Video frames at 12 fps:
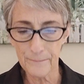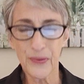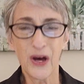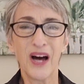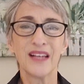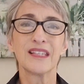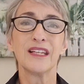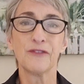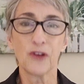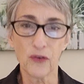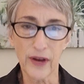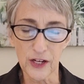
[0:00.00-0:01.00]
Positive
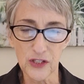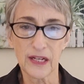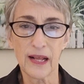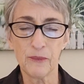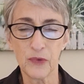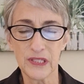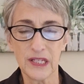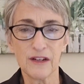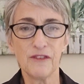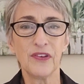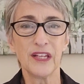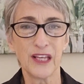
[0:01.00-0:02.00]
correction, and we did
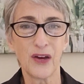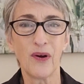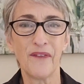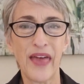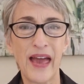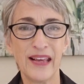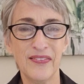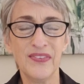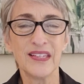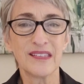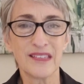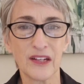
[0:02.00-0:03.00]
a video on that in
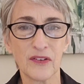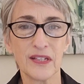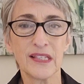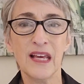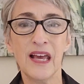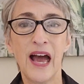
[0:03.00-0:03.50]
this series,